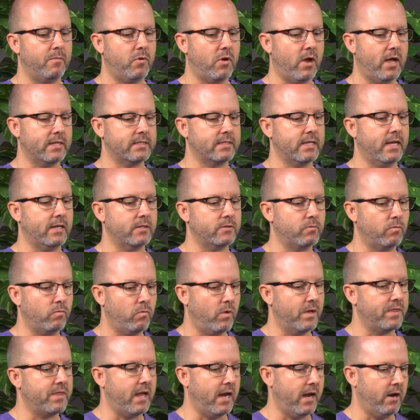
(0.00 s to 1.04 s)
process
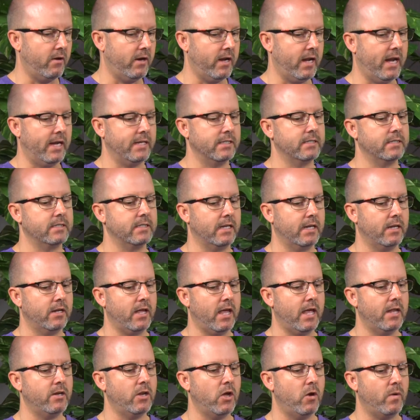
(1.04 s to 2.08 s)
with area agency,
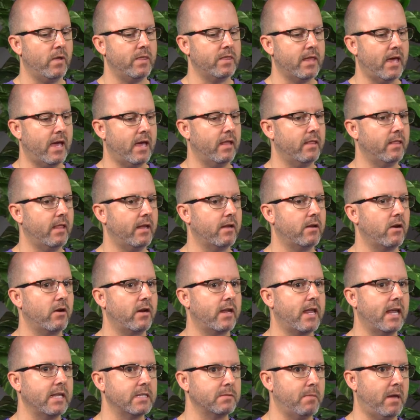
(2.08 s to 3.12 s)
and knowing that like our
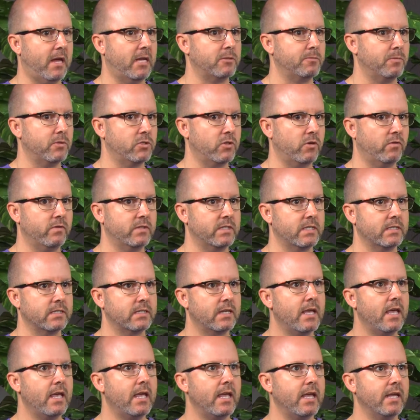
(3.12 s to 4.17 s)
case management services
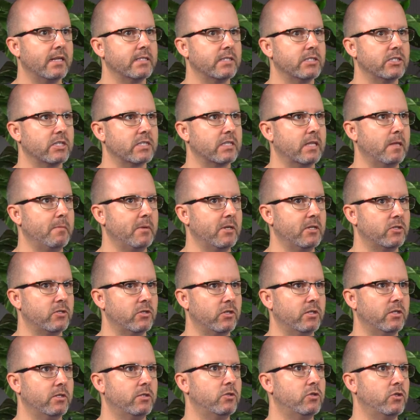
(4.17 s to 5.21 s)
isn't just
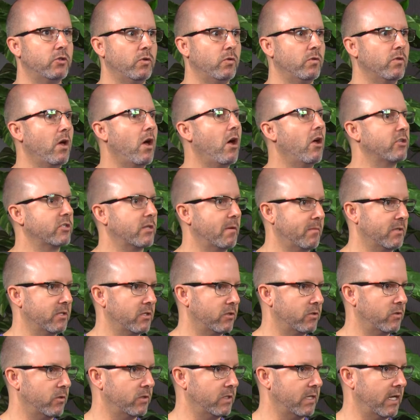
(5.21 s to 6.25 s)
limited to the Alzheimer's
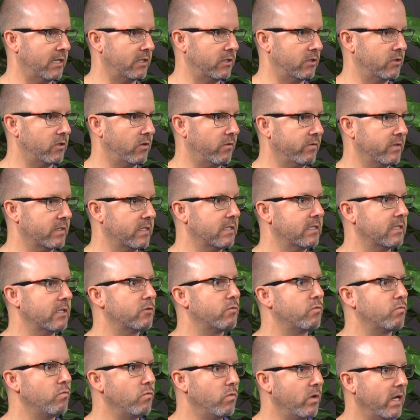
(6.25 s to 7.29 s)
Association services.
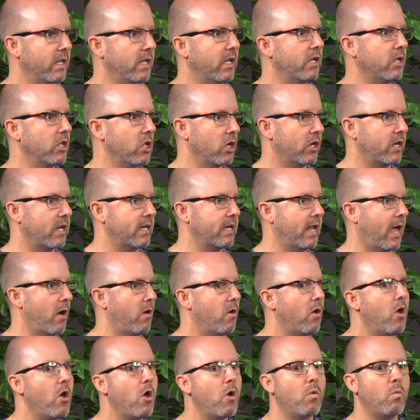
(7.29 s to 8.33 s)
It's really looking
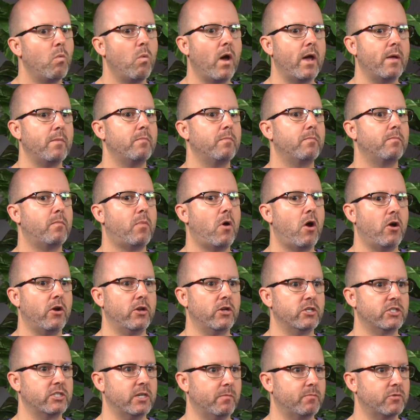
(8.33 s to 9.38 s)
at what
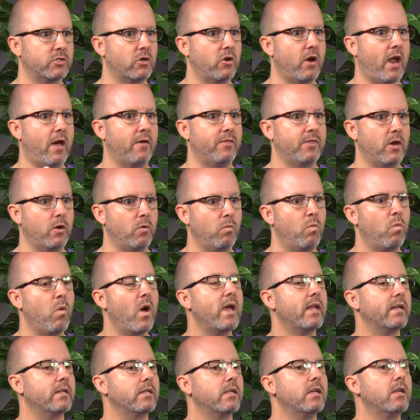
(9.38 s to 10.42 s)
partnerships are out there,
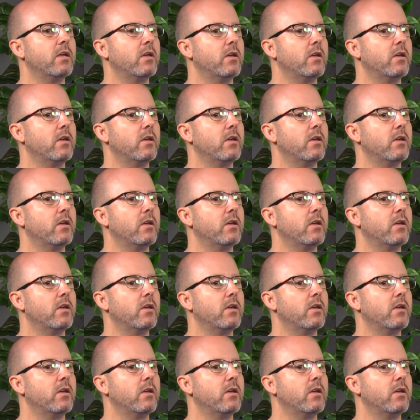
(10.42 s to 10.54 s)
what